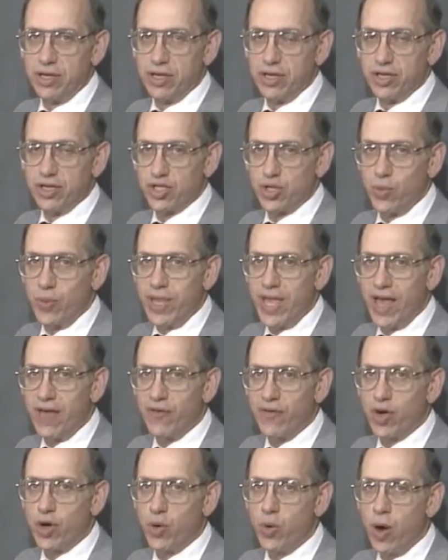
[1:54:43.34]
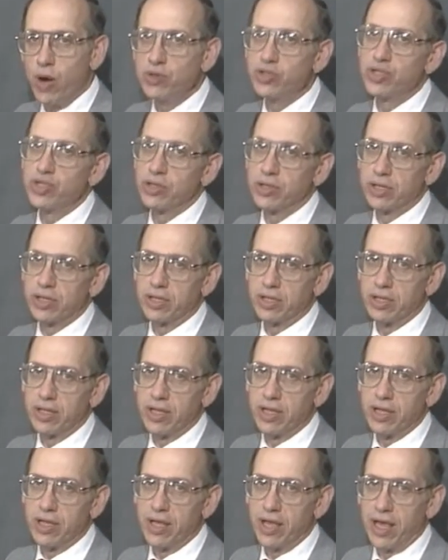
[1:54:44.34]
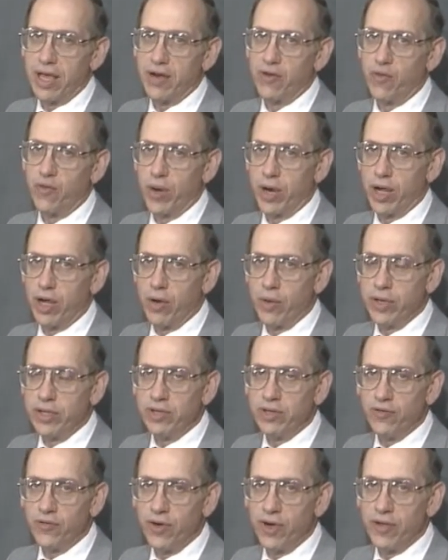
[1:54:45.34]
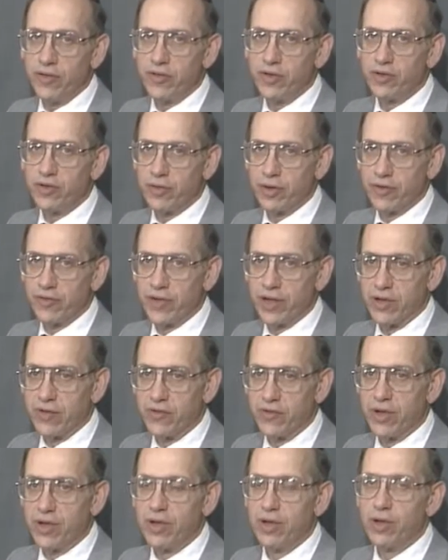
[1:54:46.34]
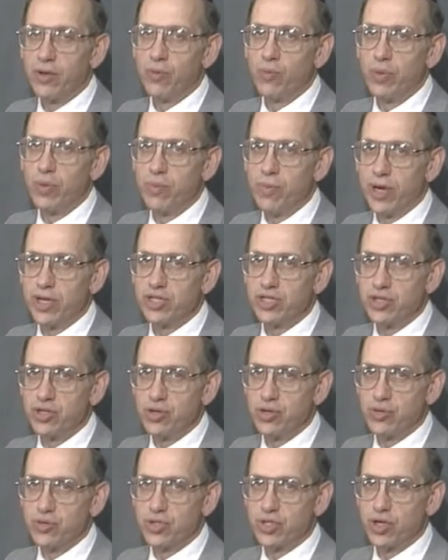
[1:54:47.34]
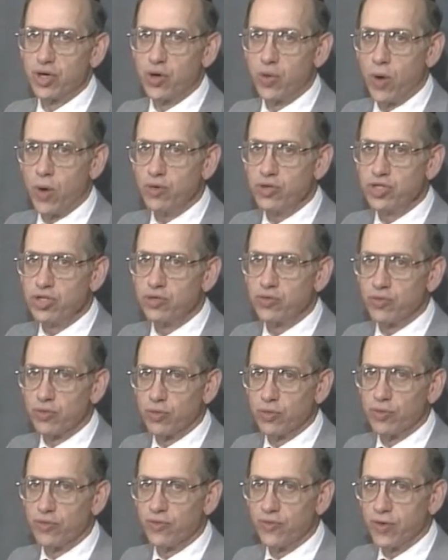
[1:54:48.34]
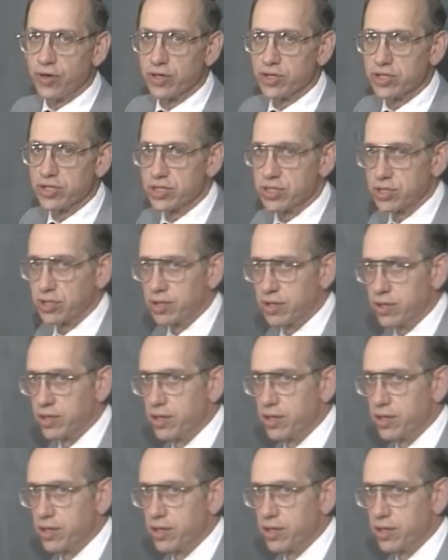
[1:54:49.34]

So we have a quotient, and if we're going to find the derivative, we must use the quotient rule first.